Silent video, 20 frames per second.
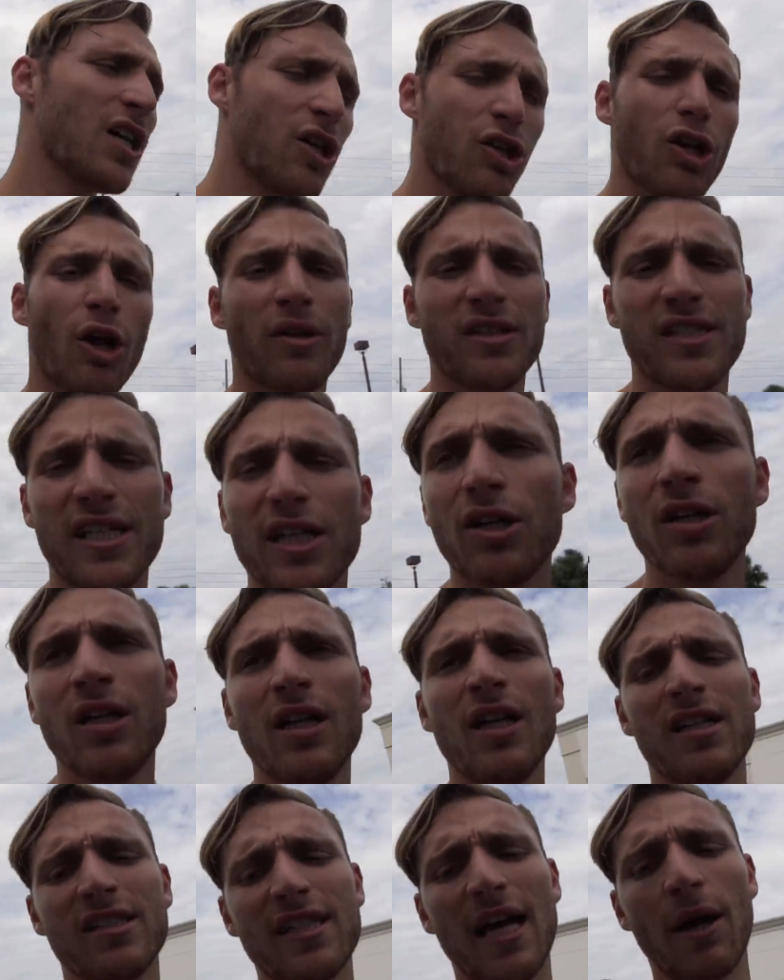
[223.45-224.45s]
You know the deal,
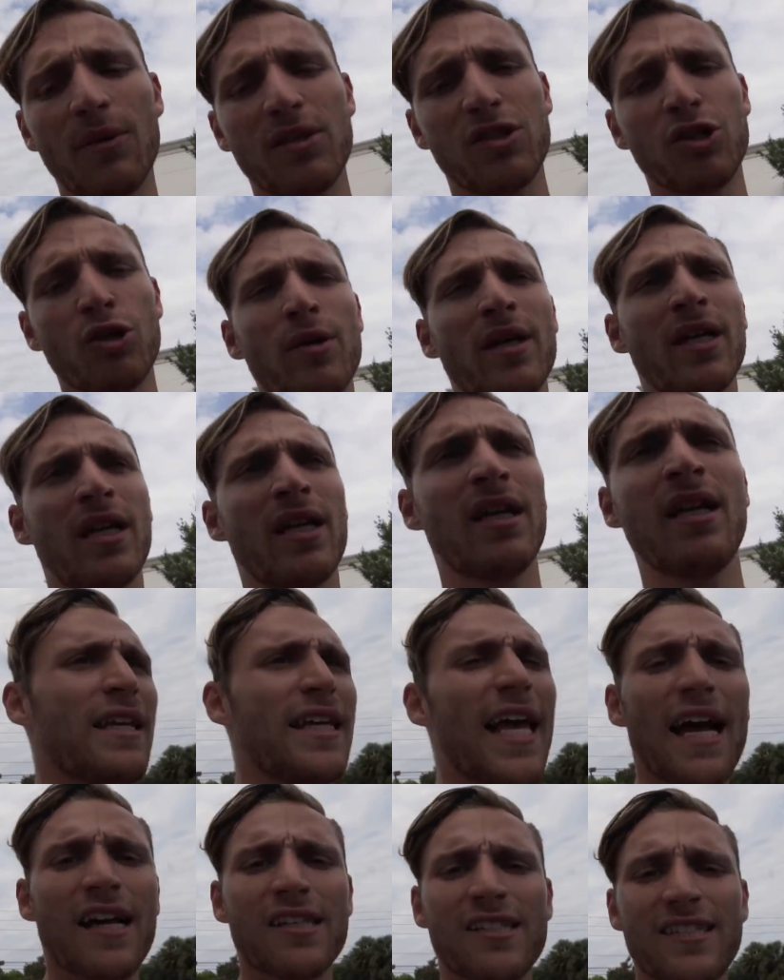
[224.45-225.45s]
that's how we do it.
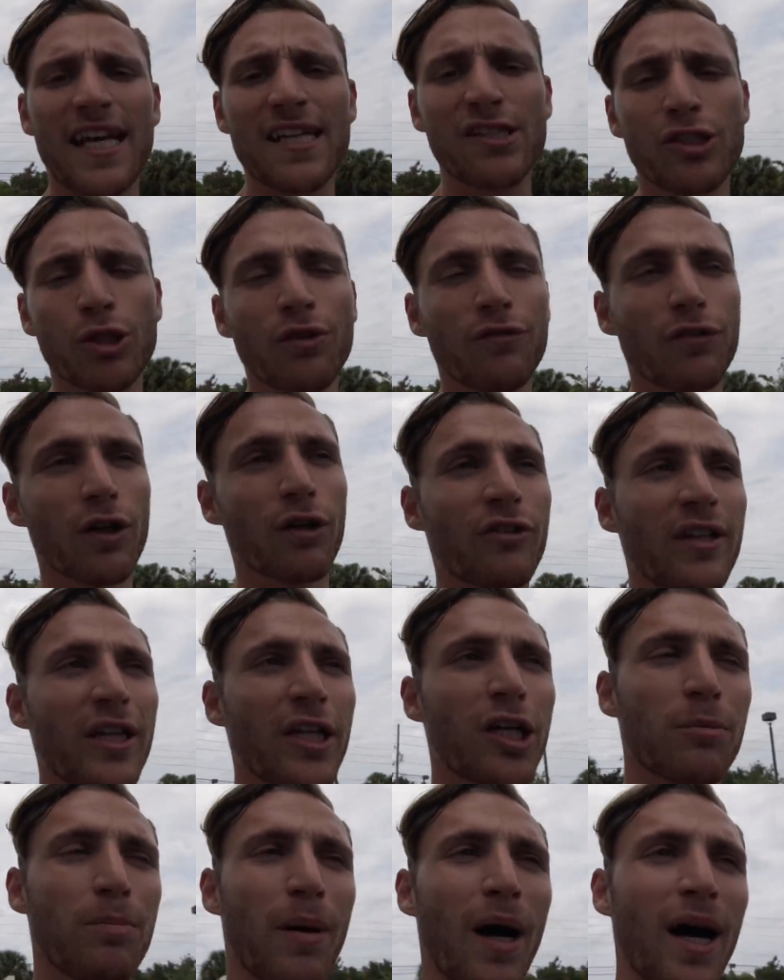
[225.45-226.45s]
Yeah, stay tuned for a really
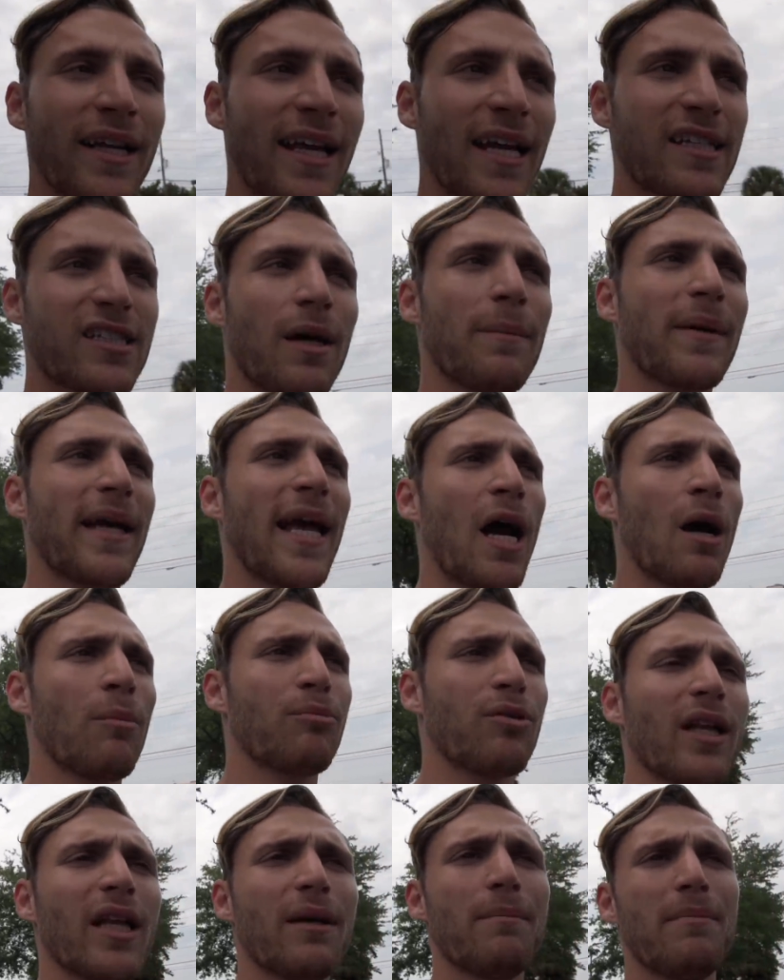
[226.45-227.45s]
good podcast coming out.
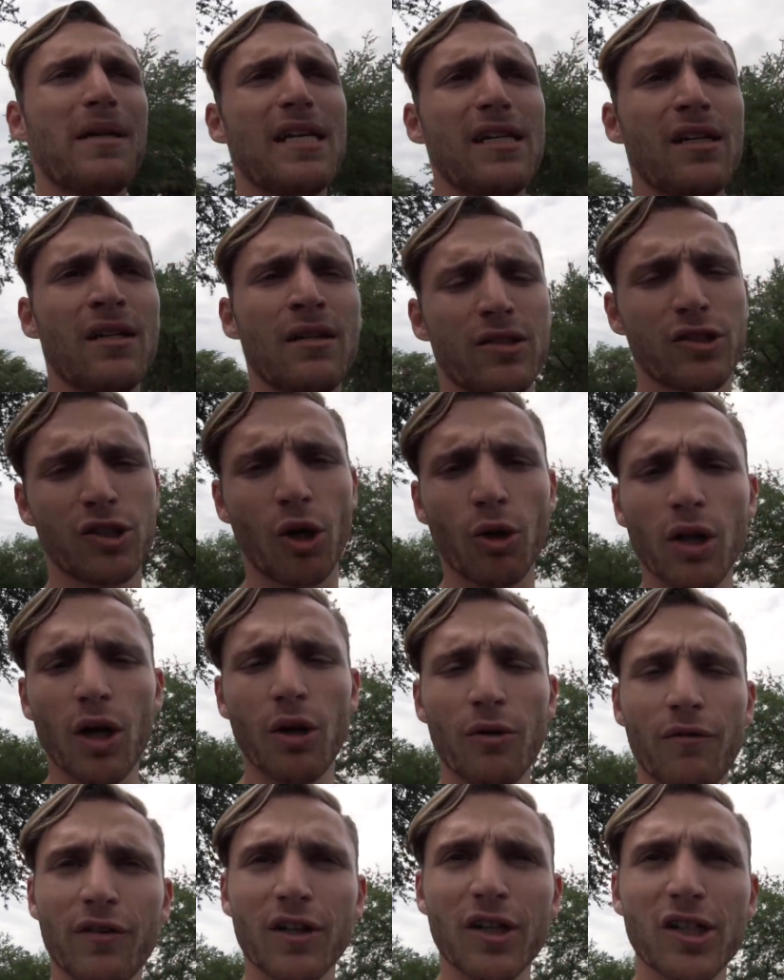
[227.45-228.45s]
Probably me solo
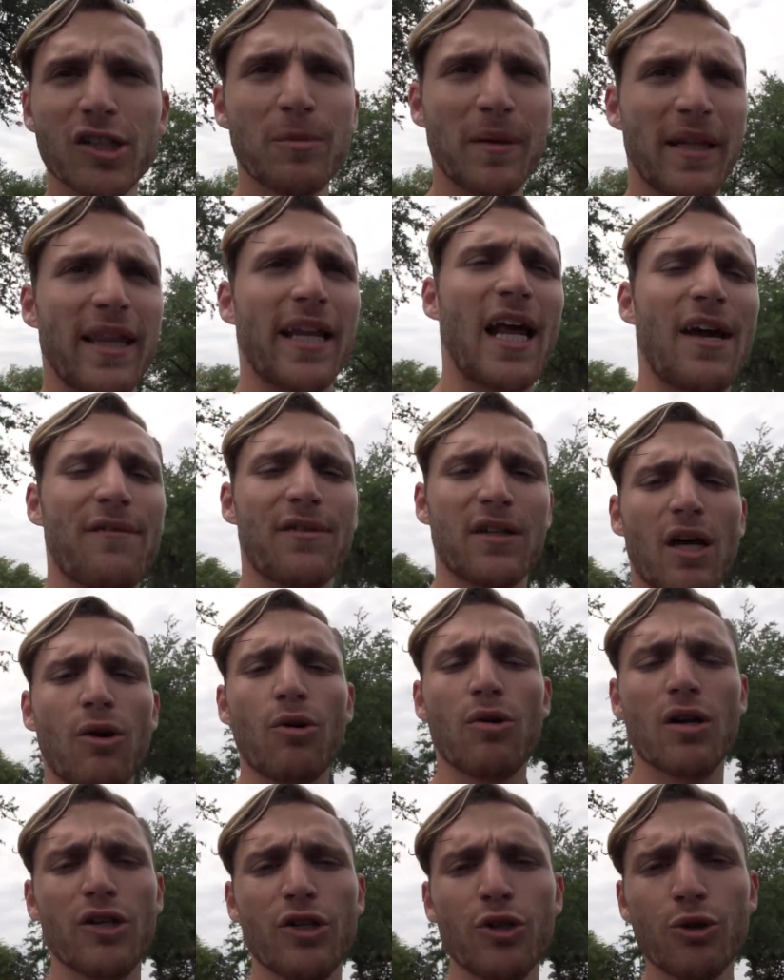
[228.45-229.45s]
first, but then I have a, no
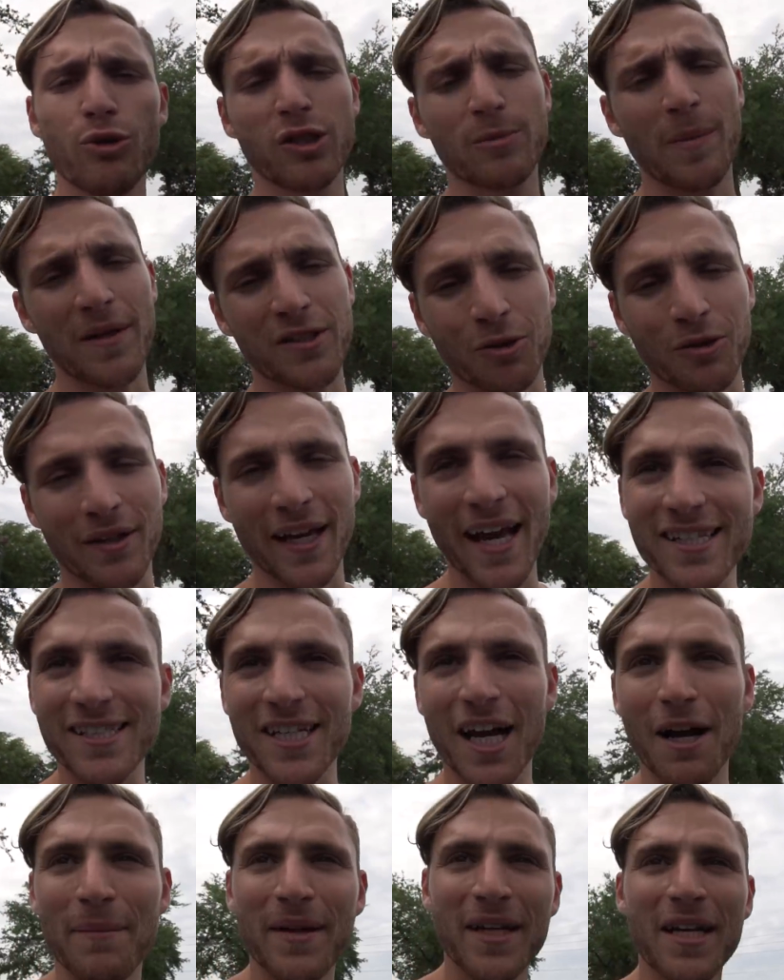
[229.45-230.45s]
a new special guest
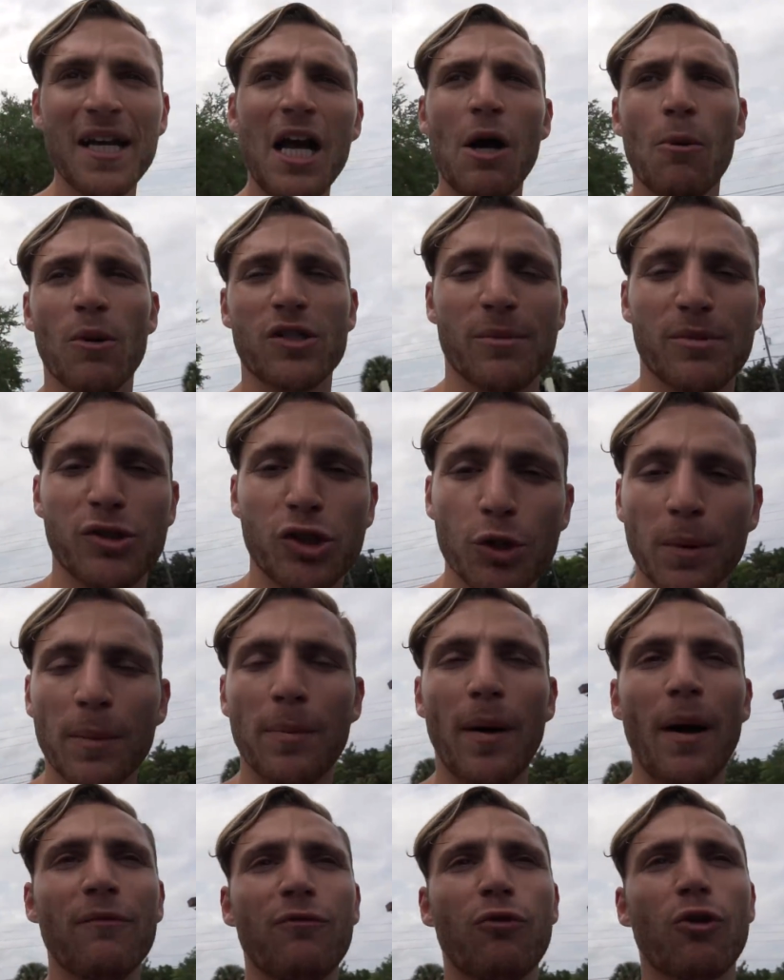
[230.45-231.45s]
coming, which I'm super
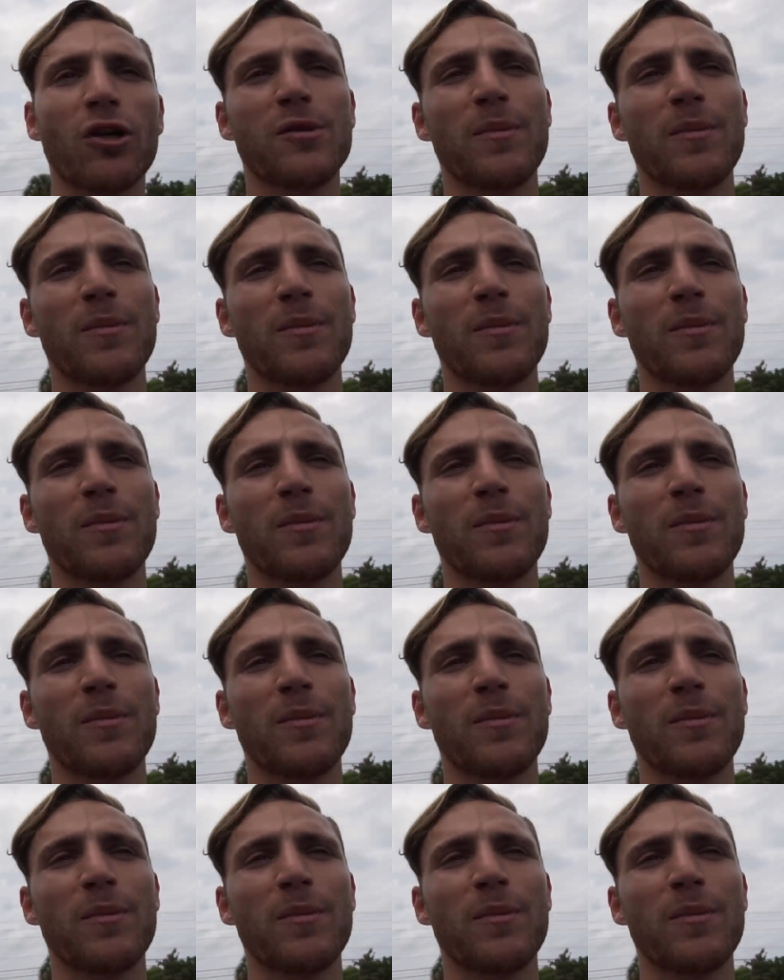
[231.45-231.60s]
pumped for.